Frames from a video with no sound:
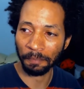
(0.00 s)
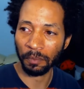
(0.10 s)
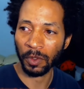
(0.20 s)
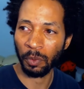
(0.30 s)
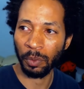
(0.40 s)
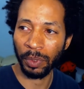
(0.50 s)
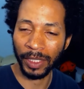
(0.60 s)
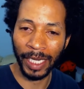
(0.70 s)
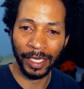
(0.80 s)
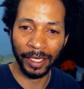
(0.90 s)
Put
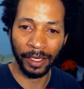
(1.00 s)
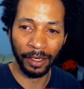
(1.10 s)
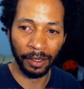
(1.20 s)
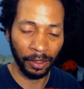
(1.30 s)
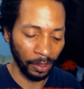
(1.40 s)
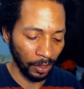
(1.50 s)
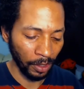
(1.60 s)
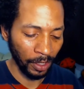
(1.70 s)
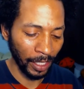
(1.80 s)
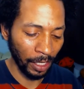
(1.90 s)
that there.
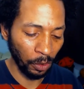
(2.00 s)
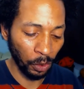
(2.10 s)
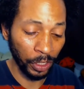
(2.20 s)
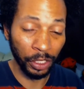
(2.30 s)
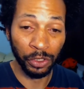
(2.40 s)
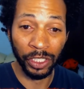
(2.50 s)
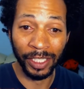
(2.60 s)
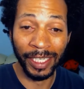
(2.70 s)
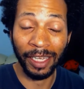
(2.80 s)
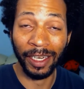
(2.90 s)
Now the audio should
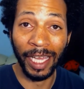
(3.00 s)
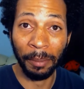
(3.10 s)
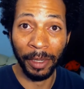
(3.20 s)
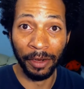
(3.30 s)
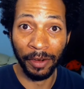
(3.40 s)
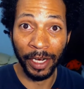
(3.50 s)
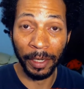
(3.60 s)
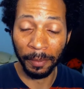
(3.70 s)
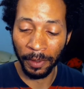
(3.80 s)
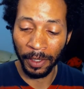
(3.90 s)
sound a lot better, right?
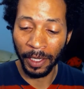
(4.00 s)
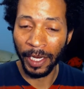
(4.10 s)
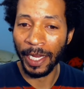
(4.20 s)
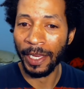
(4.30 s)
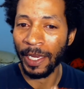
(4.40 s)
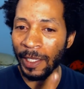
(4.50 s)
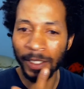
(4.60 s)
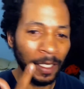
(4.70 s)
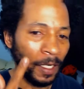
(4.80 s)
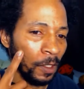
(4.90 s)
And then let's
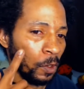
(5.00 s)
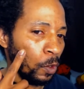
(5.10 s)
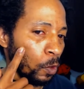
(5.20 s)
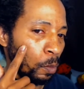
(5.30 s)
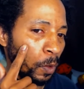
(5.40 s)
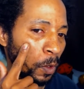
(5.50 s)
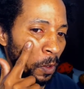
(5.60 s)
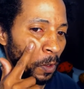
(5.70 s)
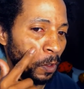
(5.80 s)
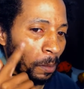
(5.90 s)
get into putting on a
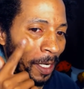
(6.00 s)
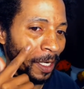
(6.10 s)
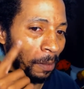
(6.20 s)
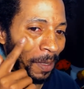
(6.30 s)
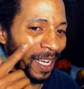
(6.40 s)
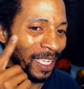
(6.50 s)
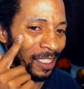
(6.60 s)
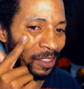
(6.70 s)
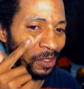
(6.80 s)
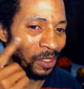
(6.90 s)
little makeup. I like to
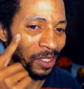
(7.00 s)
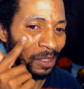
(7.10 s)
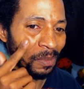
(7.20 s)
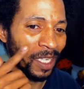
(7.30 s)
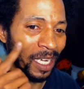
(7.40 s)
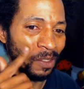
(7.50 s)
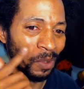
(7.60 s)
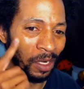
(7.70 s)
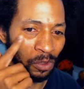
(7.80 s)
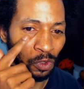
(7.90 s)
do this sometimes when I
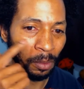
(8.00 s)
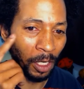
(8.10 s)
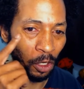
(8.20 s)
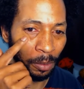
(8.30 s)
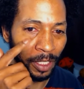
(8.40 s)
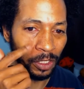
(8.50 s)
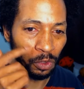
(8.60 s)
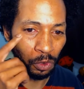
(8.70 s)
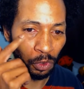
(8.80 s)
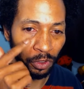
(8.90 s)
was doing my OBS
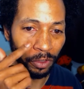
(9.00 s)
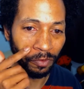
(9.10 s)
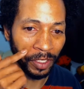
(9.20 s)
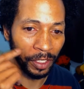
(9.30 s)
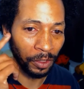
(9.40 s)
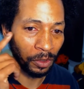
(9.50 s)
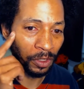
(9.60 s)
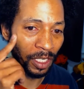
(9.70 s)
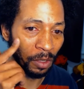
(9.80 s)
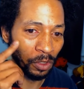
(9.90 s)
tutorial videos. I
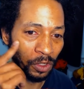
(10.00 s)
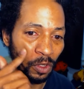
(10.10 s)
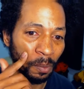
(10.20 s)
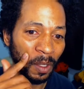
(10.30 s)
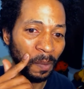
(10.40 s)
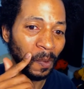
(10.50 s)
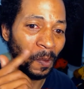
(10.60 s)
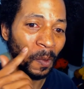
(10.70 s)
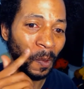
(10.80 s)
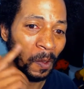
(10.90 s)
was showing people
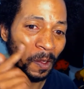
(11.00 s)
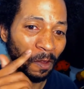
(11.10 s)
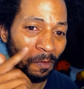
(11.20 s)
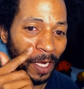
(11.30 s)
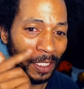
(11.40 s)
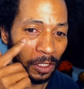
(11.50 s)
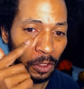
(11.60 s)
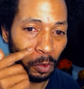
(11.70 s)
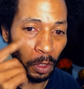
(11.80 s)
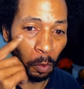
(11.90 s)
the fact that you
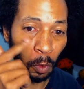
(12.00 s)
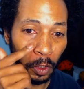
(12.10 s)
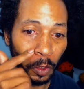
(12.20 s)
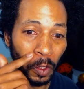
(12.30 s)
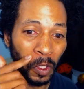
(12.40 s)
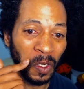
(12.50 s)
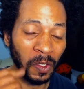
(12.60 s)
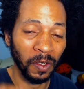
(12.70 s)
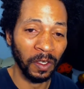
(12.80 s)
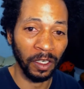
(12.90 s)
want to work on
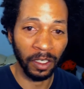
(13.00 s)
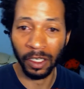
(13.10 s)
your